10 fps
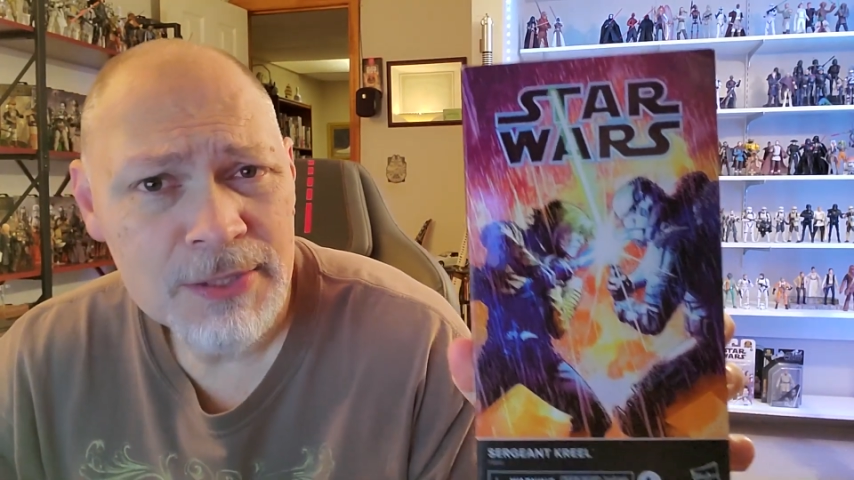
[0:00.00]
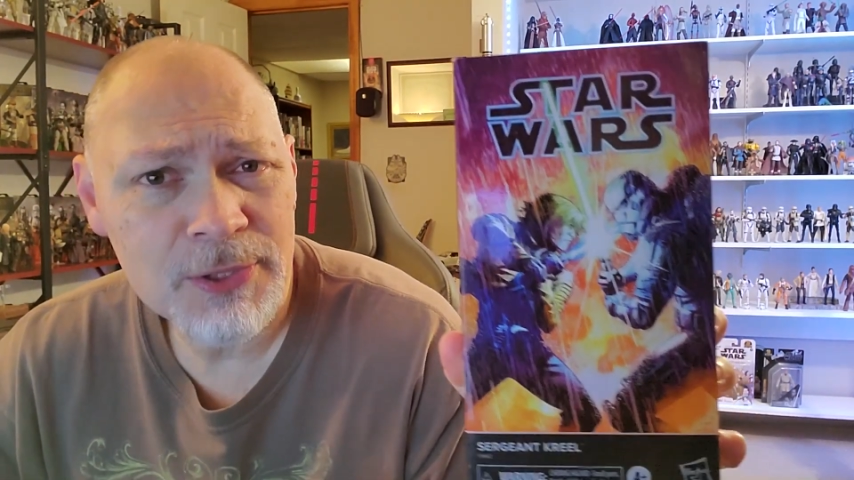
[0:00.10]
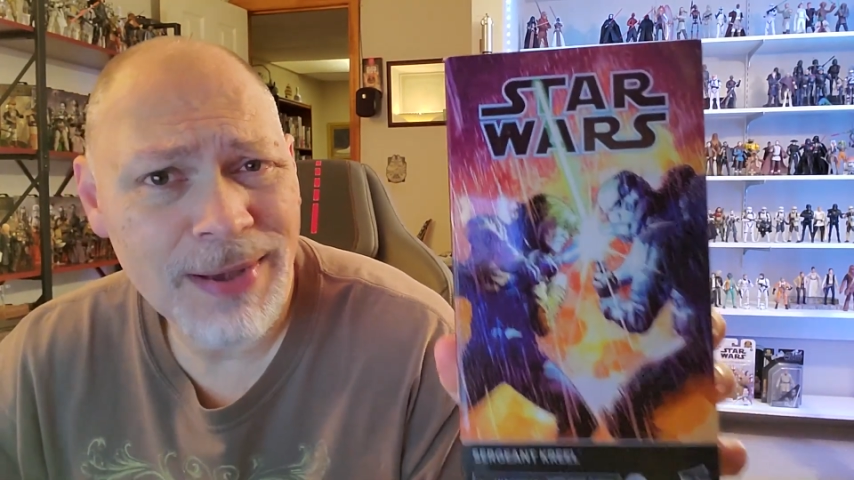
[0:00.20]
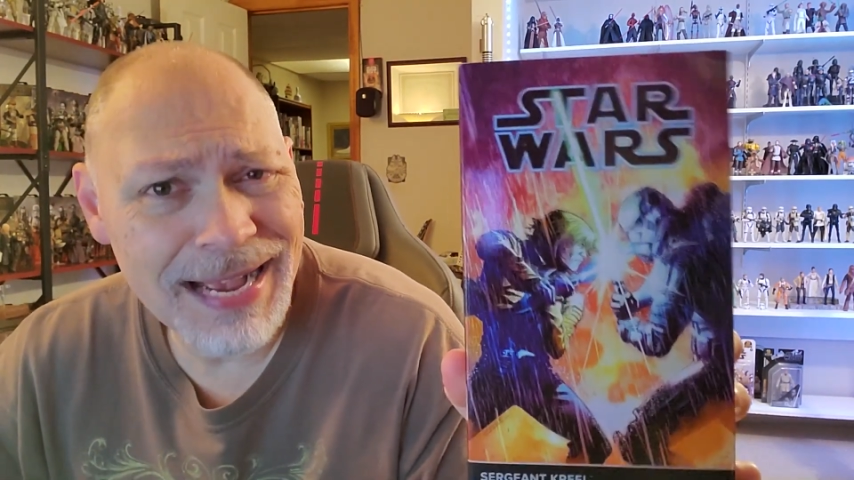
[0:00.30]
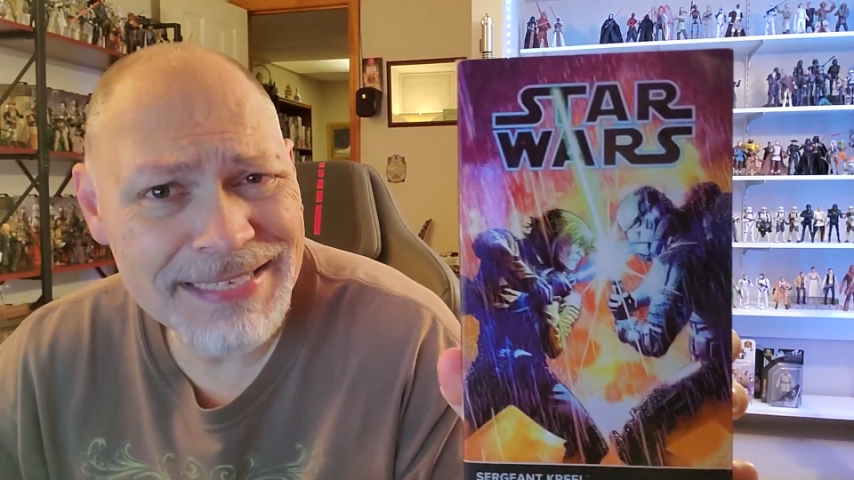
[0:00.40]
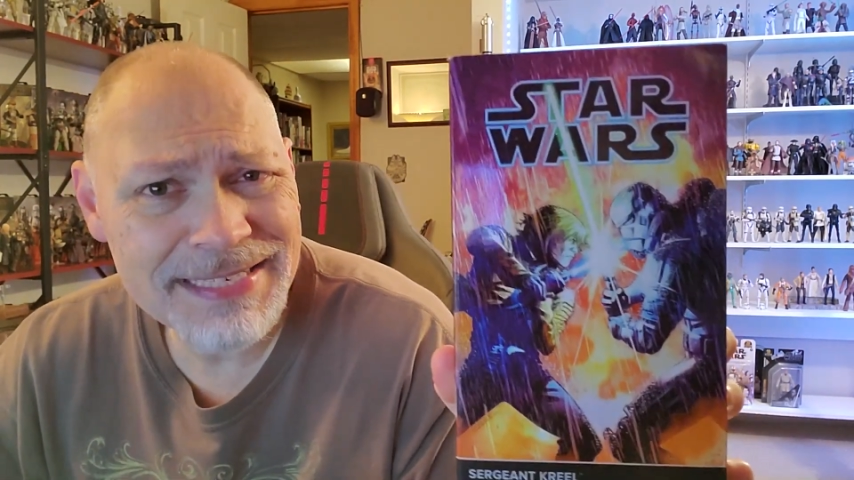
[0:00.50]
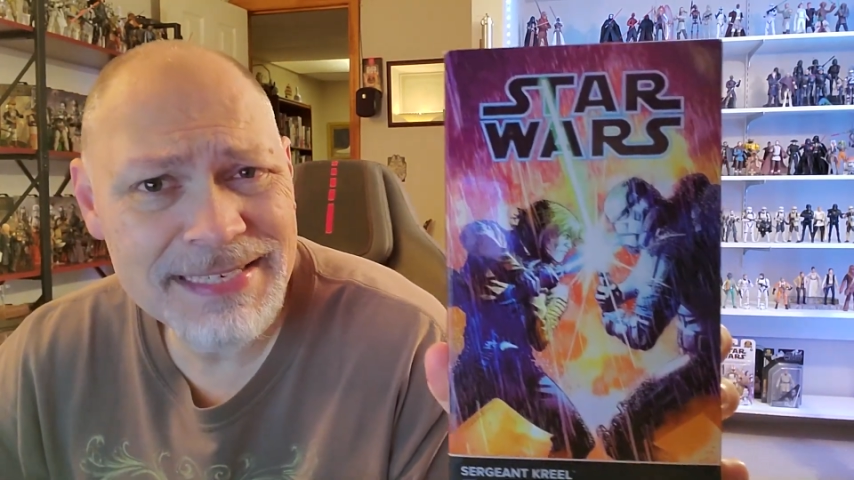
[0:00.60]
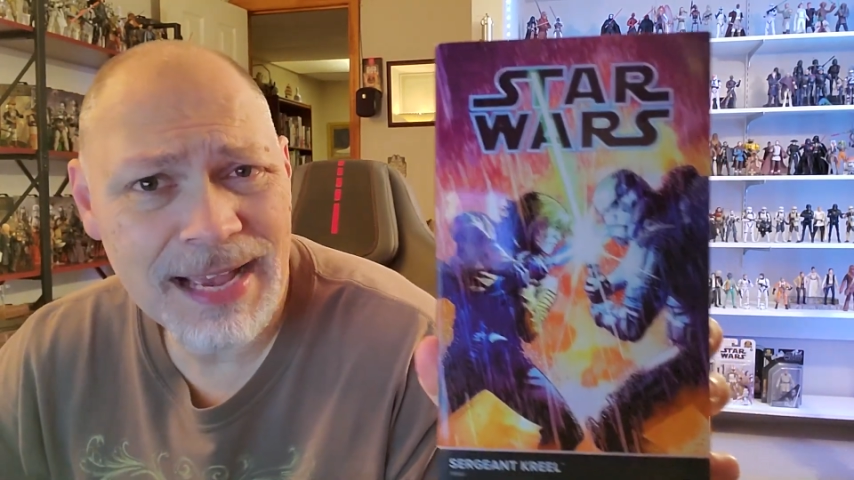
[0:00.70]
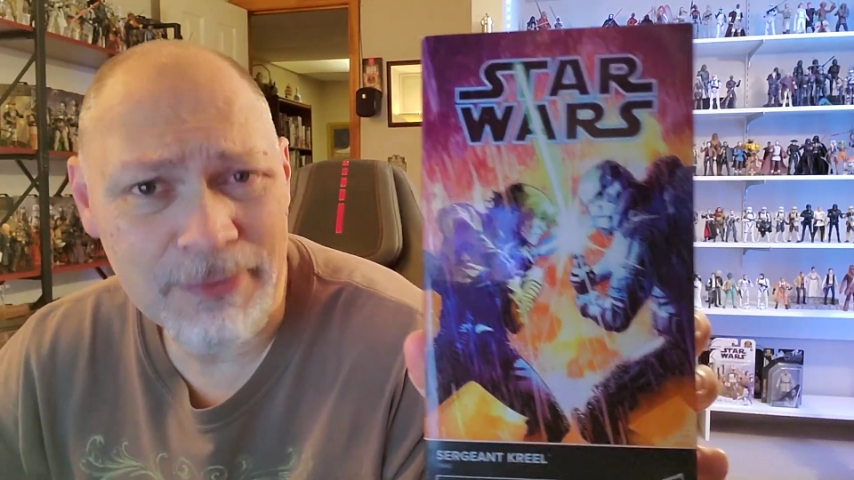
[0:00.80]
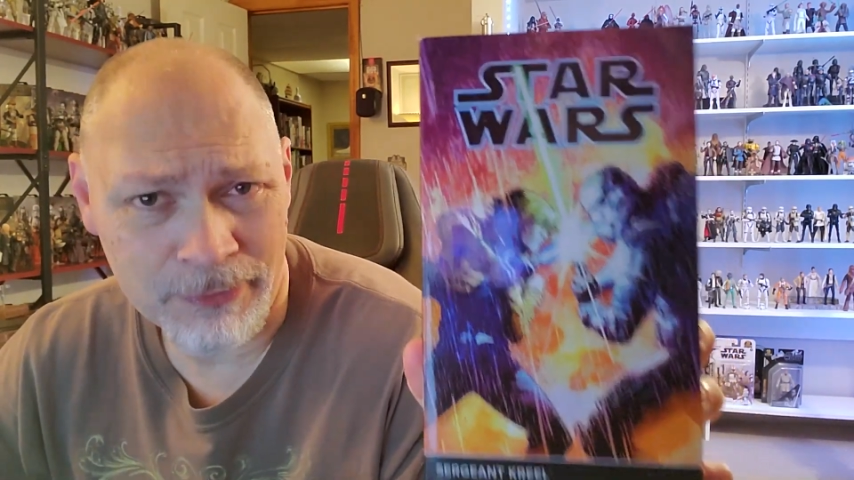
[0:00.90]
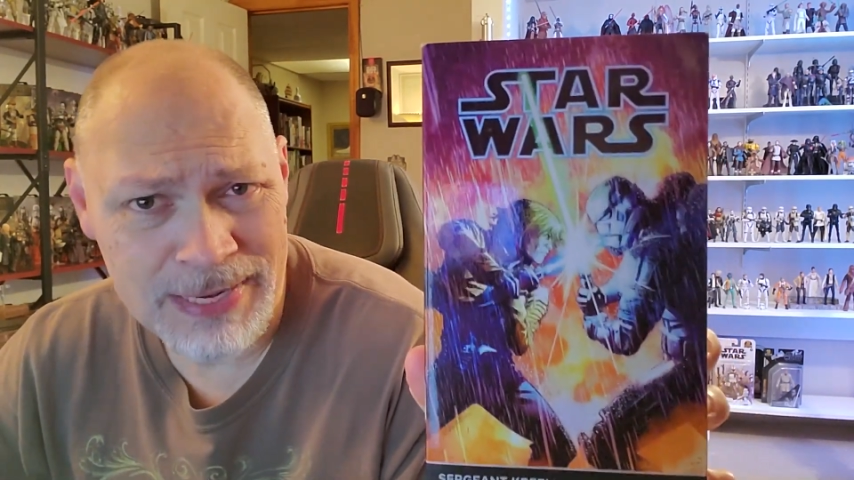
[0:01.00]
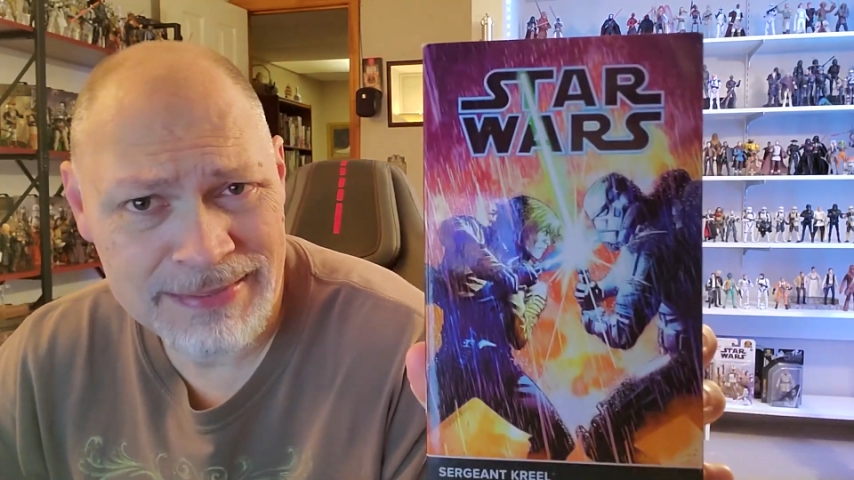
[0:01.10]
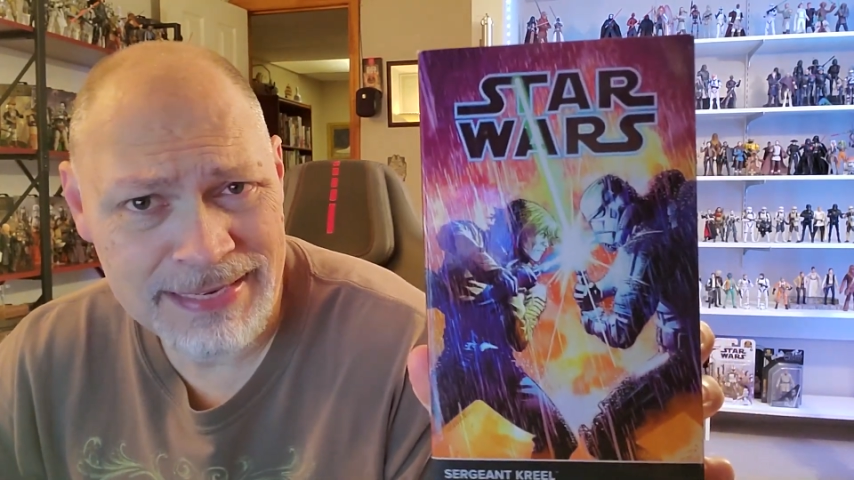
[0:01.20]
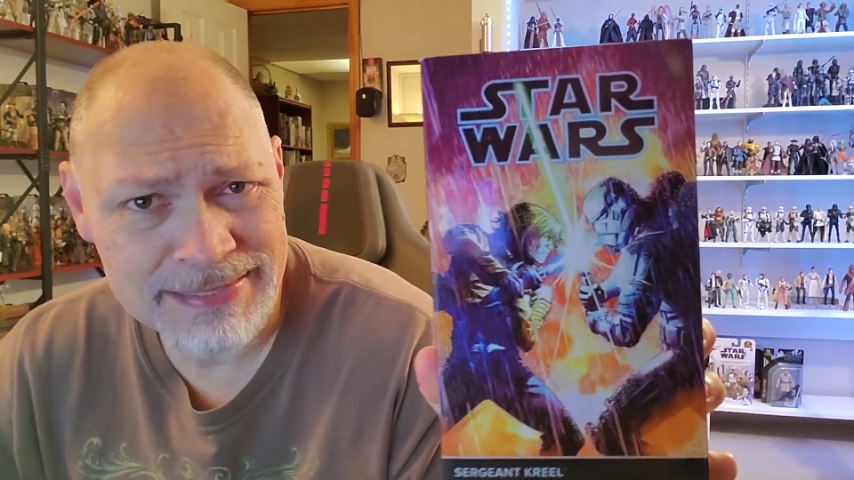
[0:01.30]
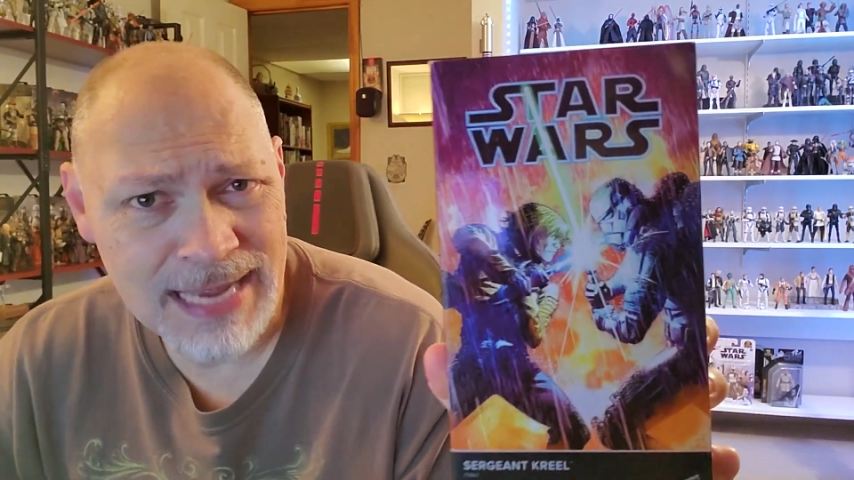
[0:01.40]
So I did not
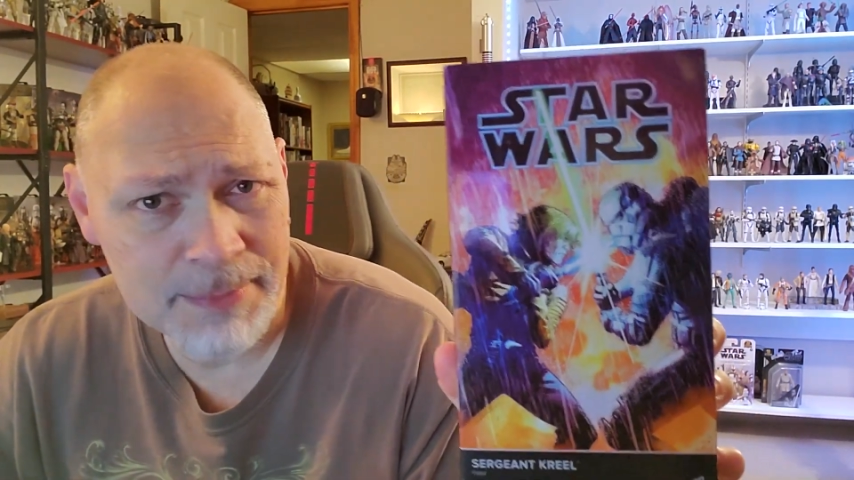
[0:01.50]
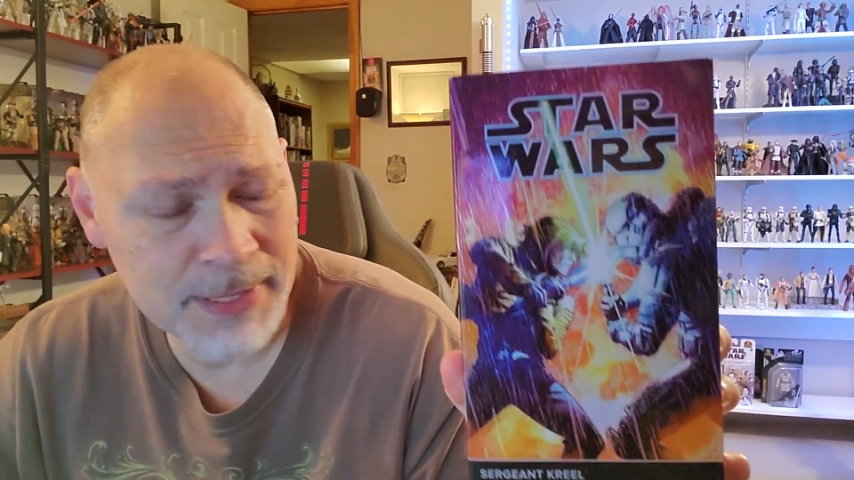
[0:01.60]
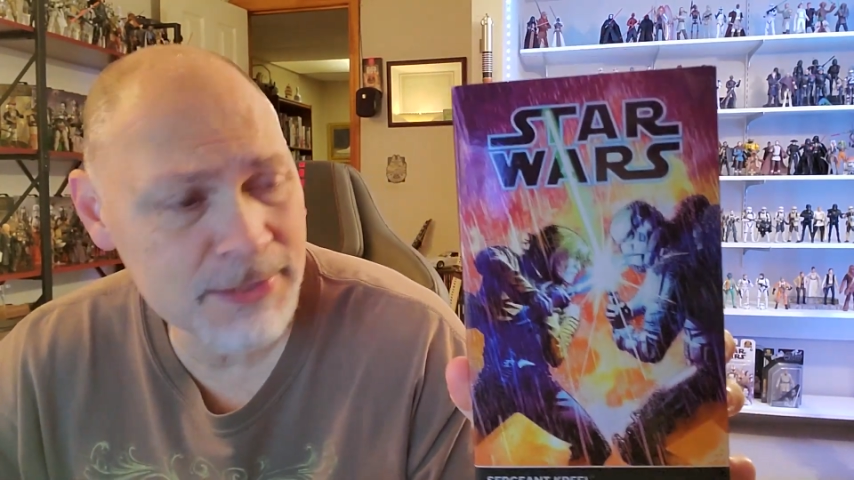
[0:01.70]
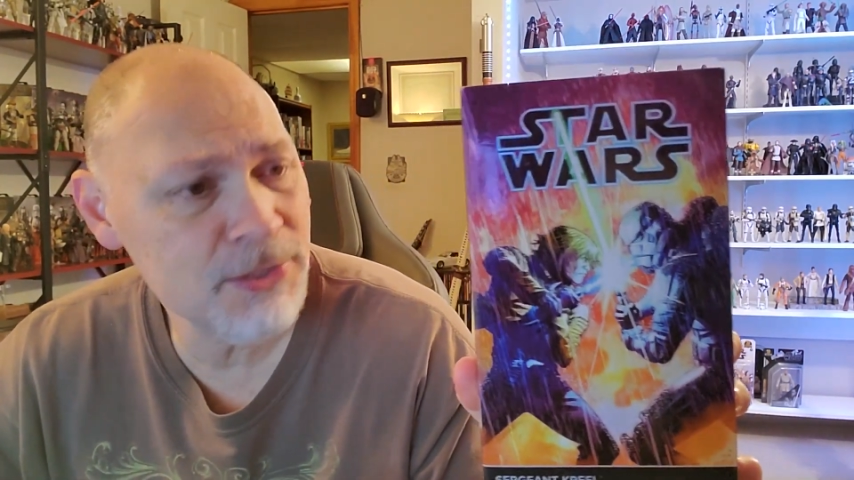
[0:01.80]
read these comics,